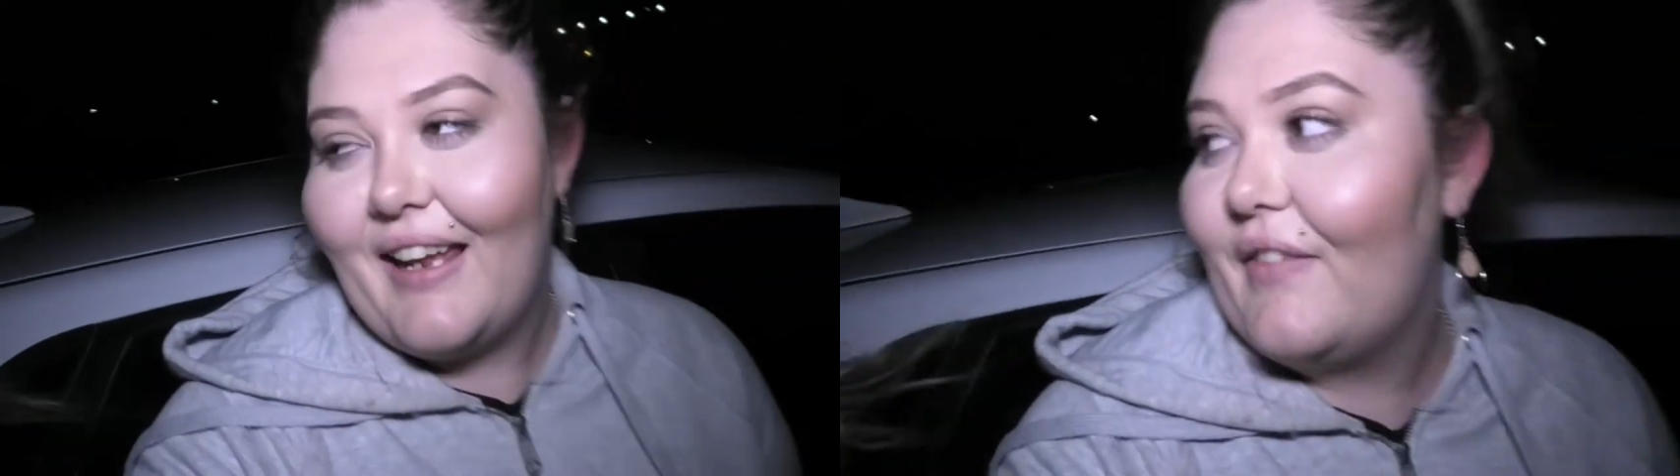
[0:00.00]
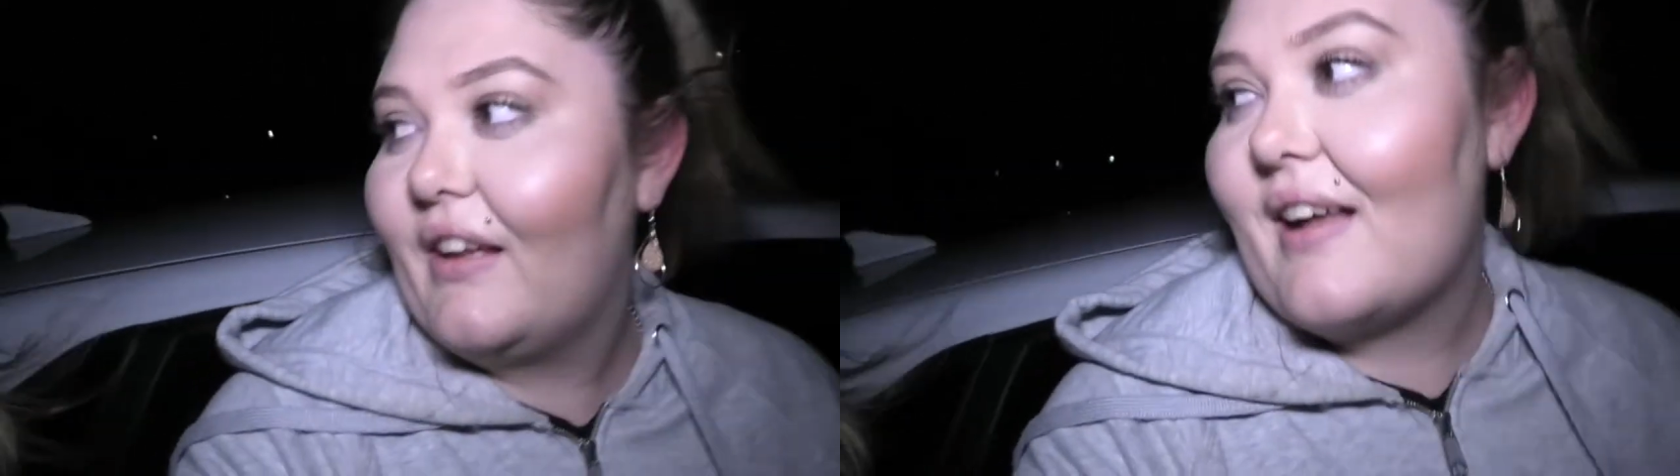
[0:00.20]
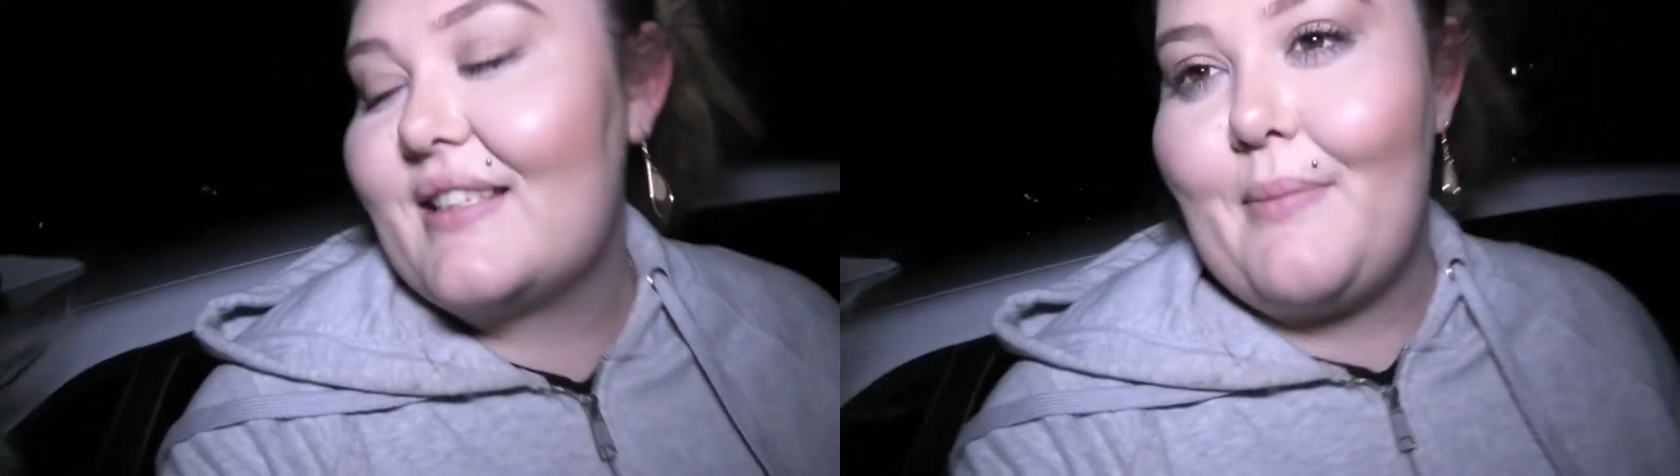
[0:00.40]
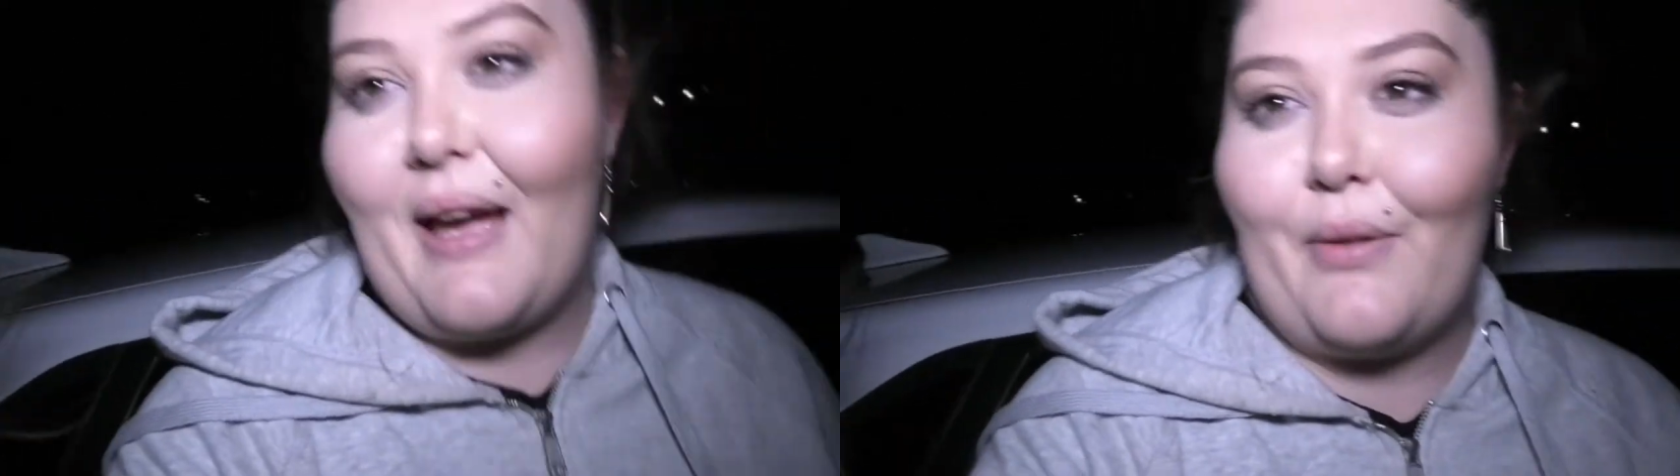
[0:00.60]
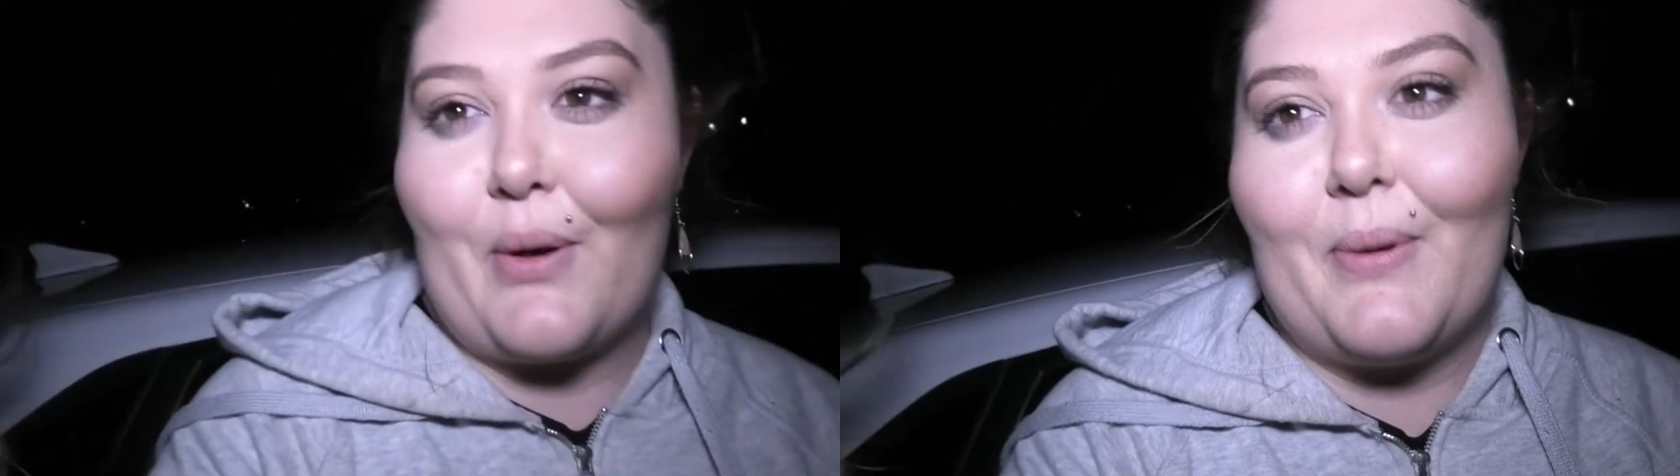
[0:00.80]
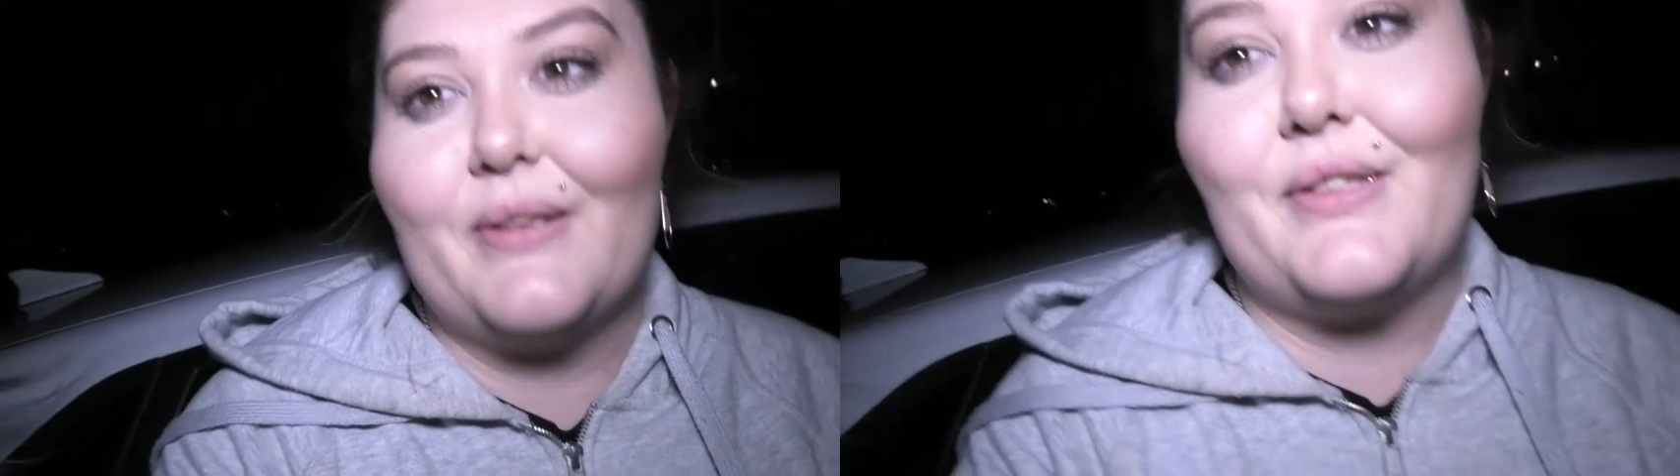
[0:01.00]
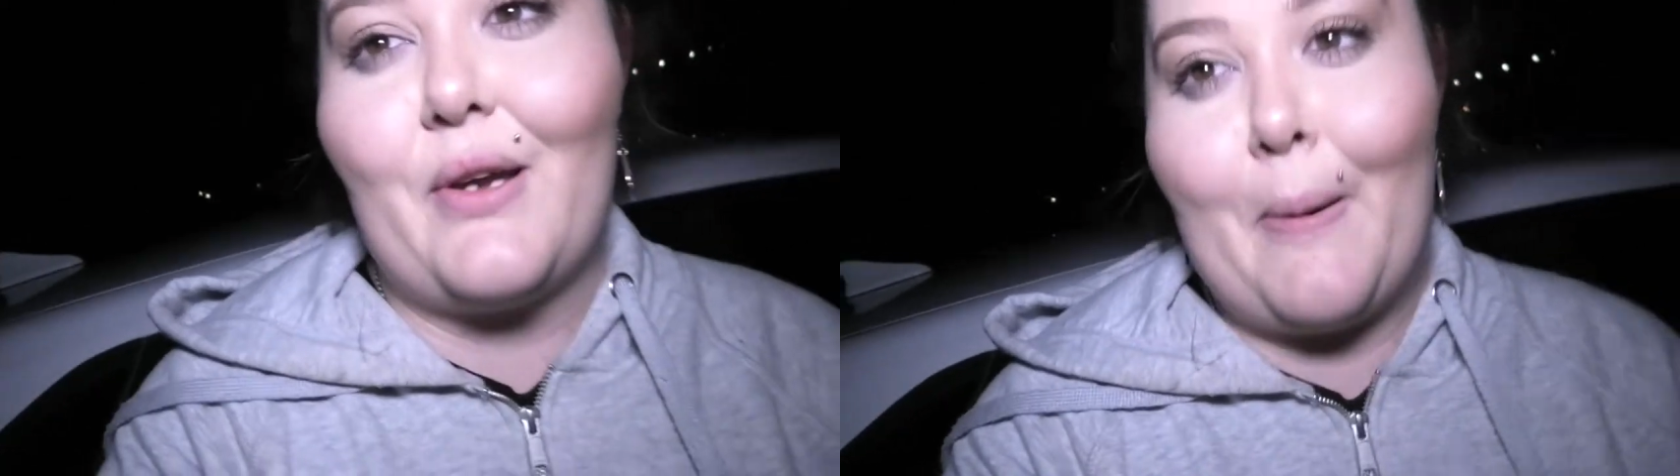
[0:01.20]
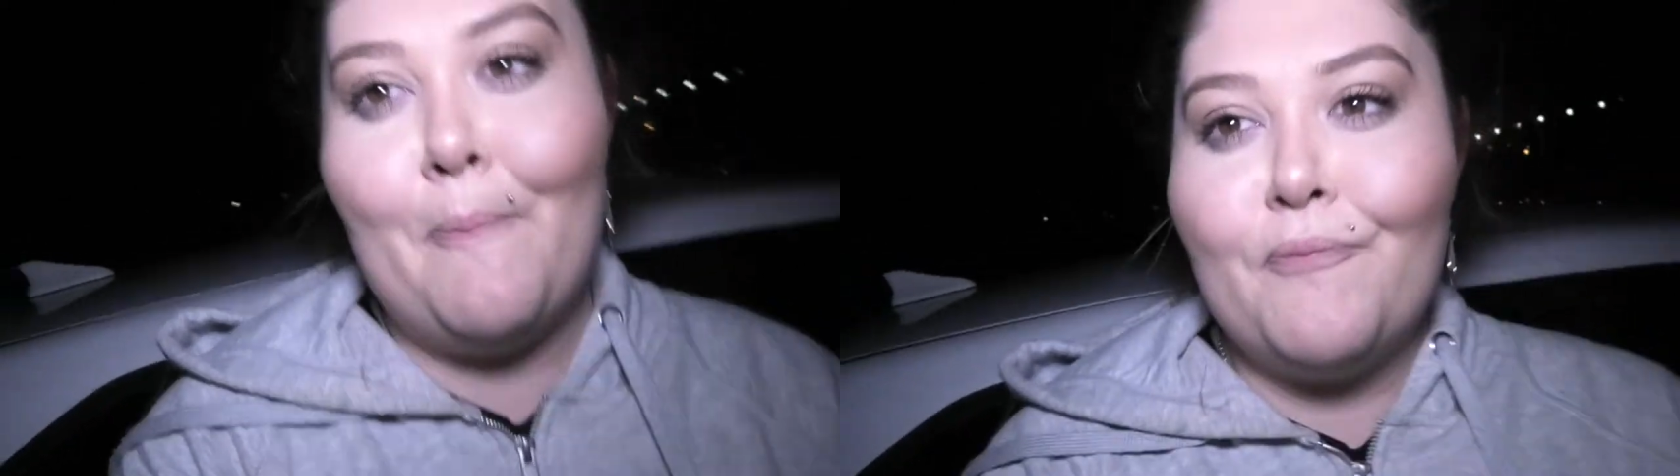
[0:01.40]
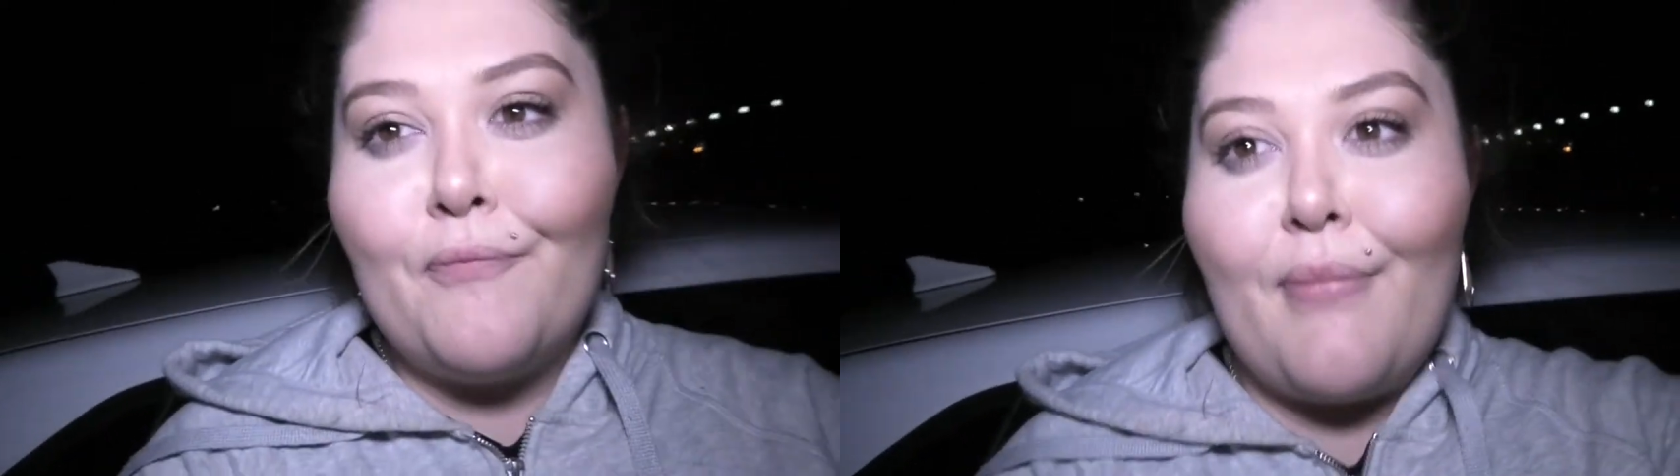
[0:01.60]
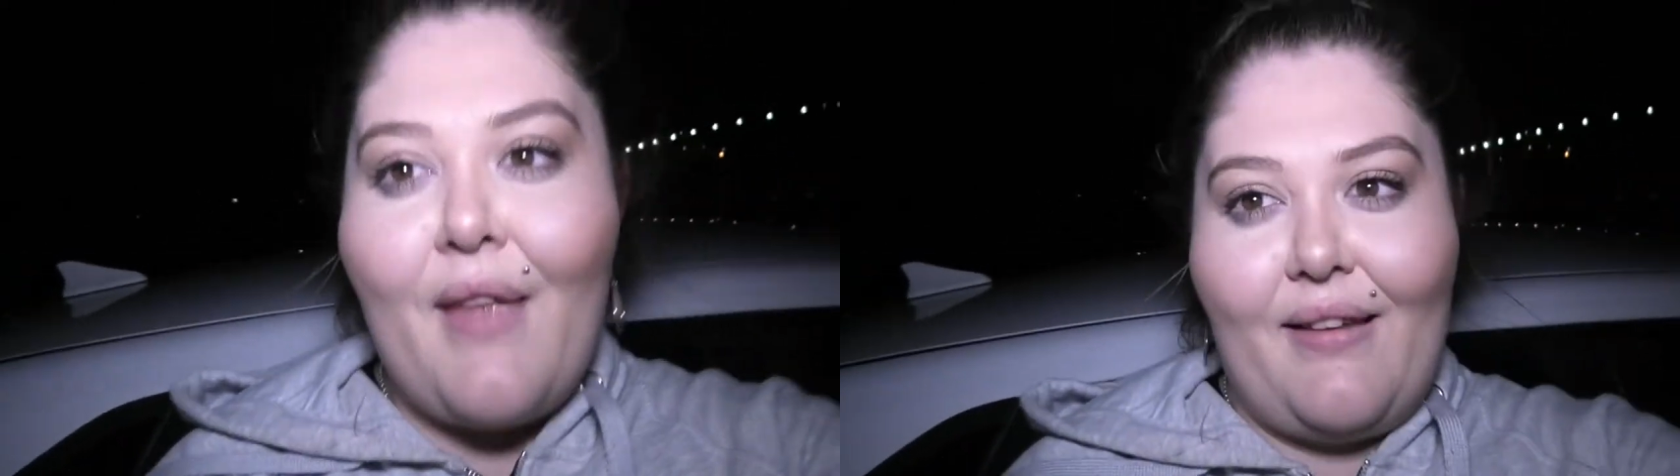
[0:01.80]
Even the guys in the back thought it was. So
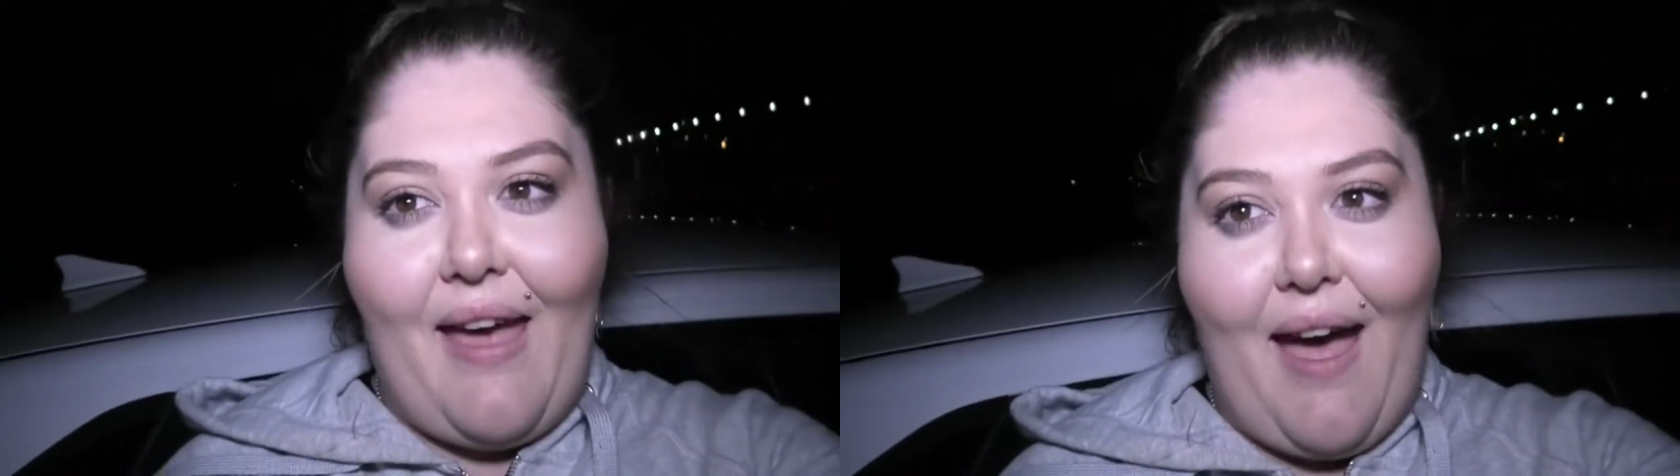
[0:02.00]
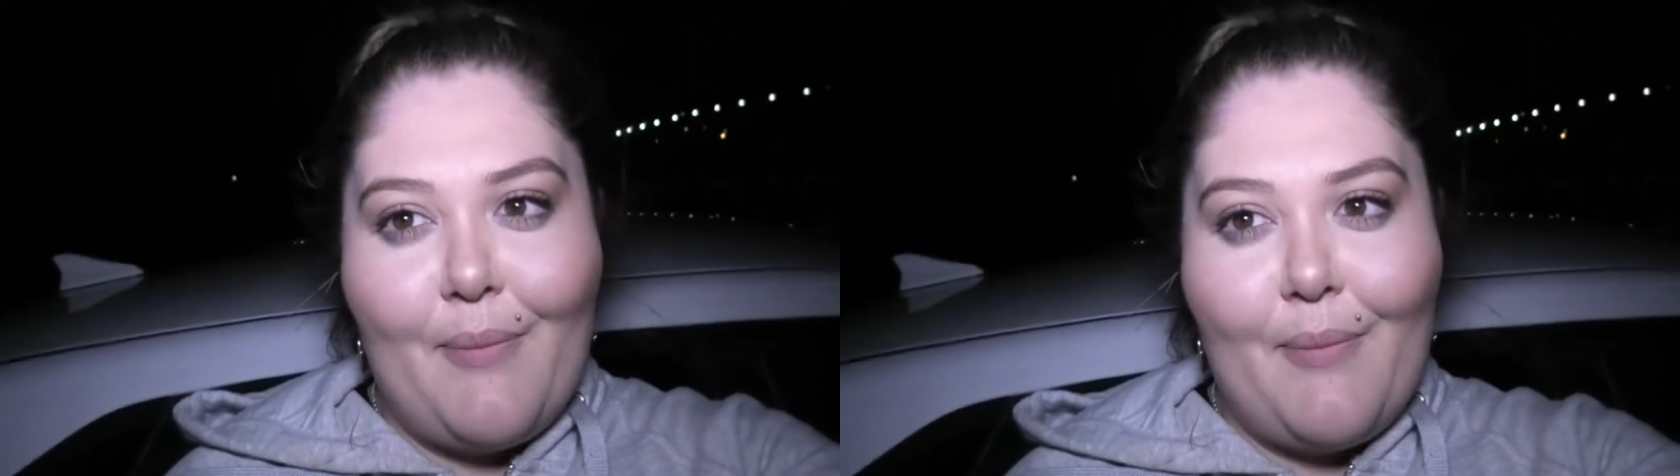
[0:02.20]
yeah,